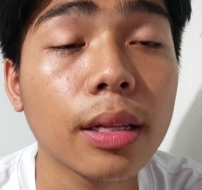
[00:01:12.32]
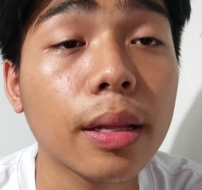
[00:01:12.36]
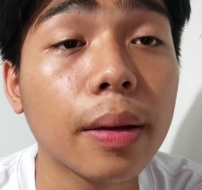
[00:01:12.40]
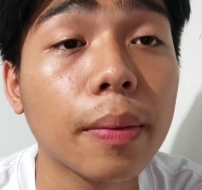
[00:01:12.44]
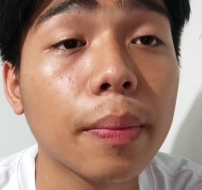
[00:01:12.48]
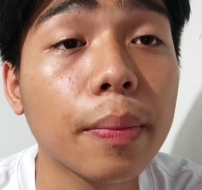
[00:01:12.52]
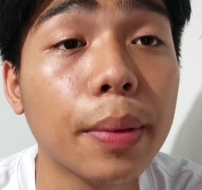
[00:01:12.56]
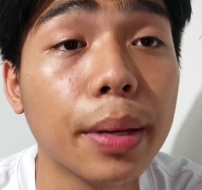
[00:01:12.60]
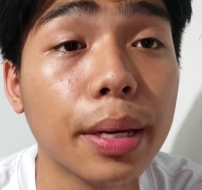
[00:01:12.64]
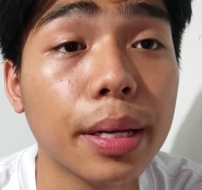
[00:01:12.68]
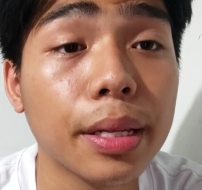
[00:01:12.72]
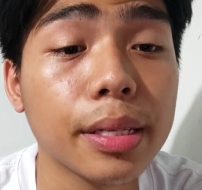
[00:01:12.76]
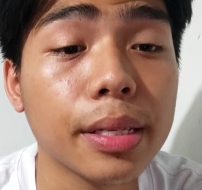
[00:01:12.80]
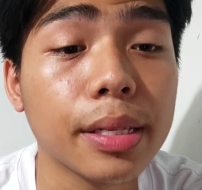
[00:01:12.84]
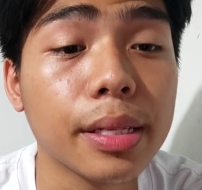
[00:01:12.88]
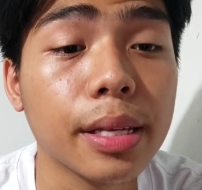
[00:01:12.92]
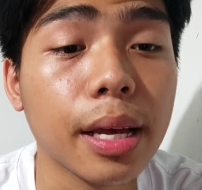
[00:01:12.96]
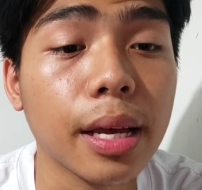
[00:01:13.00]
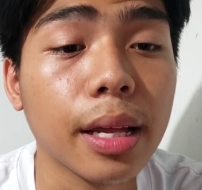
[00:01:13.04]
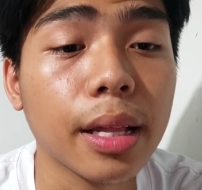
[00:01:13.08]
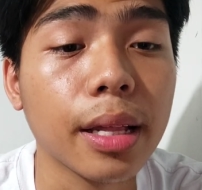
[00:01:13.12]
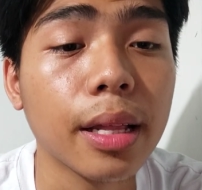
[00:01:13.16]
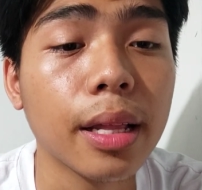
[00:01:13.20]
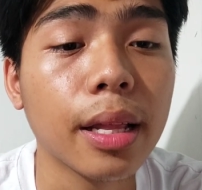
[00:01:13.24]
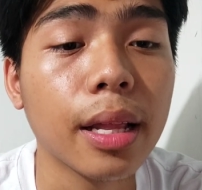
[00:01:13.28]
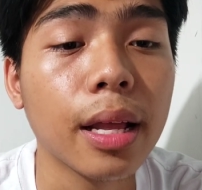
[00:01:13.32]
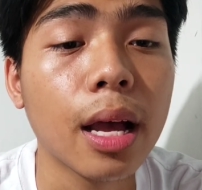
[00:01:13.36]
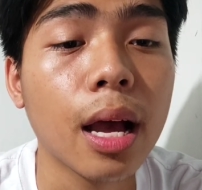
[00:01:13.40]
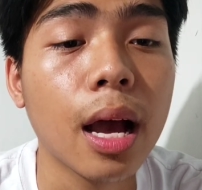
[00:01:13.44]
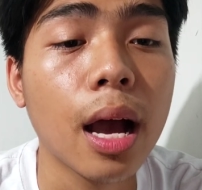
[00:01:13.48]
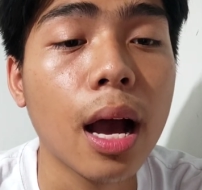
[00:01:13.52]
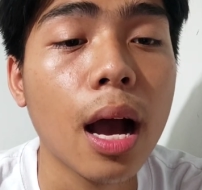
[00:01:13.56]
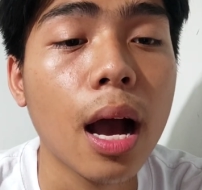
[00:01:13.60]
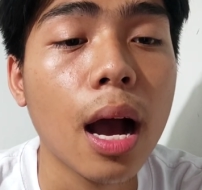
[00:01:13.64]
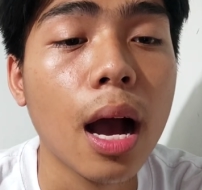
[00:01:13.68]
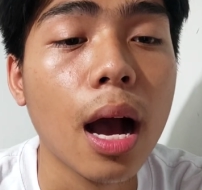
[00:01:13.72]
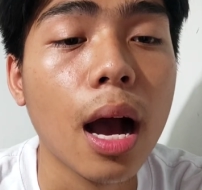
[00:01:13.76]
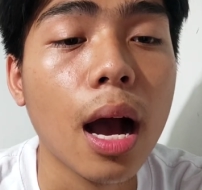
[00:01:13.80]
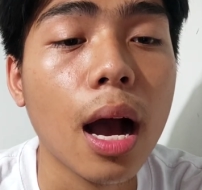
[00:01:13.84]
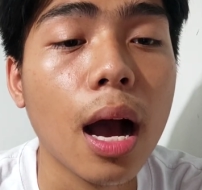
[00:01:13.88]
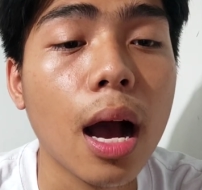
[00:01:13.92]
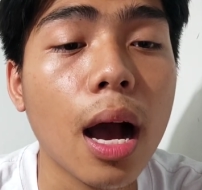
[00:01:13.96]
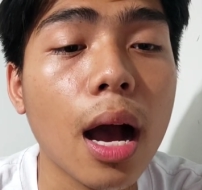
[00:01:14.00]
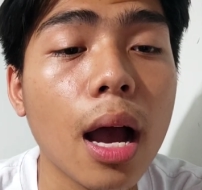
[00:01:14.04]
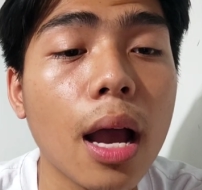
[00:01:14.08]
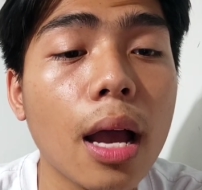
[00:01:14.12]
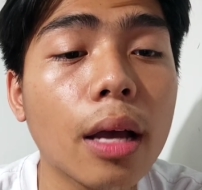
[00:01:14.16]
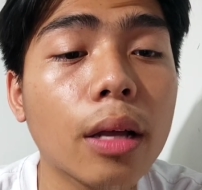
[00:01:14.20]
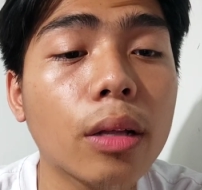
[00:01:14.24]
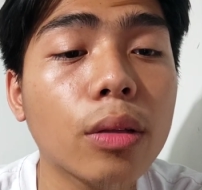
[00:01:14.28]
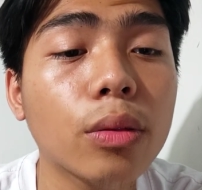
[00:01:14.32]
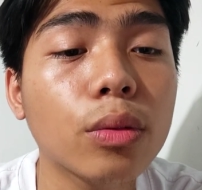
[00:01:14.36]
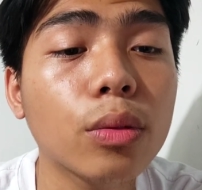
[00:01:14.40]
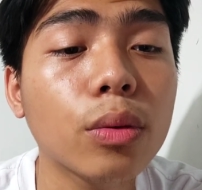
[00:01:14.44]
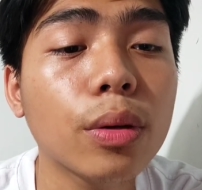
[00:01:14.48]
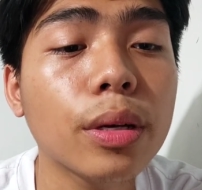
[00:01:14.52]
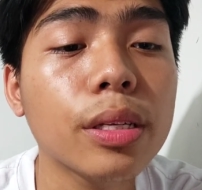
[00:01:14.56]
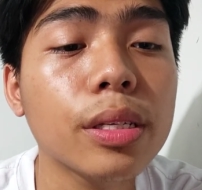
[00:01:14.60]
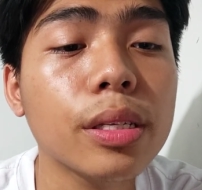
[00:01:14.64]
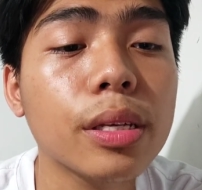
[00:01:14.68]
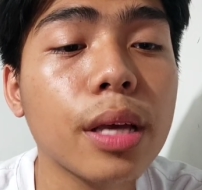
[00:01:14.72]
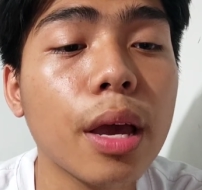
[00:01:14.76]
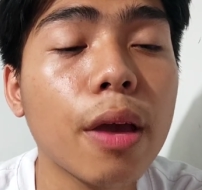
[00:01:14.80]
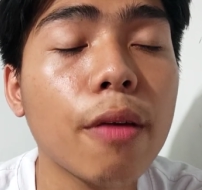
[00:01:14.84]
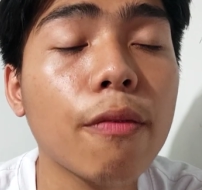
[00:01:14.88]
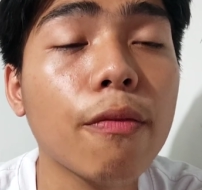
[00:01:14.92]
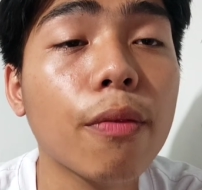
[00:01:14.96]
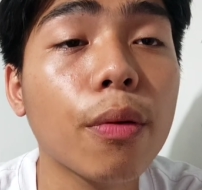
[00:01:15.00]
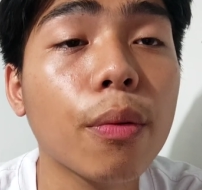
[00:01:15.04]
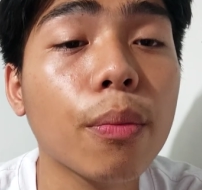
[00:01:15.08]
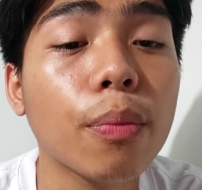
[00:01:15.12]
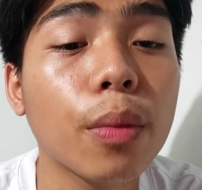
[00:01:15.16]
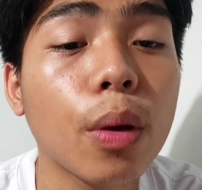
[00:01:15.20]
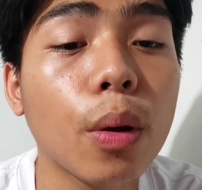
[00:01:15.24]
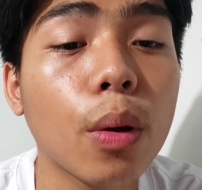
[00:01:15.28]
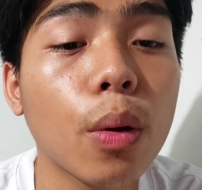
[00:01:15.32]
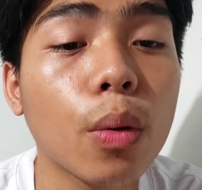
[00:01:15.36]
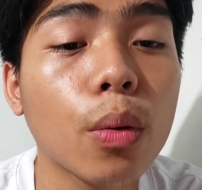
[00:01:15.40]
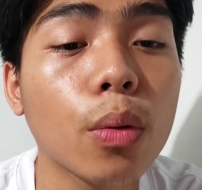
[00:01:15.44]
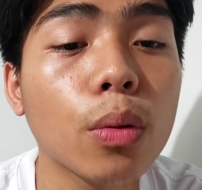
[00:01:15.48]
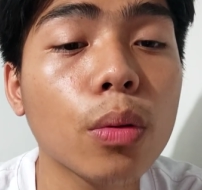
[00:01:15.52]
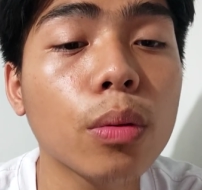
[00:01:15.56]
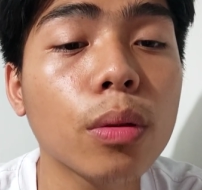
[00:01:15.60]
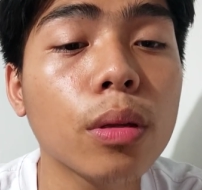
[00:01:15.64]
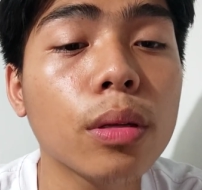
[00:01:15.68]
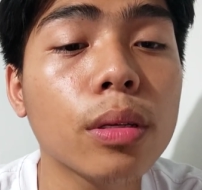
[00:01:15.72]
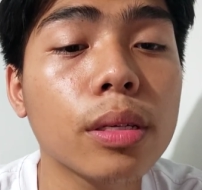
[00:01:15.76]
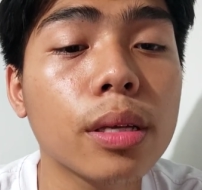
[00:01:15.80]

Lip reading: The bean said, "I had to escape from the whole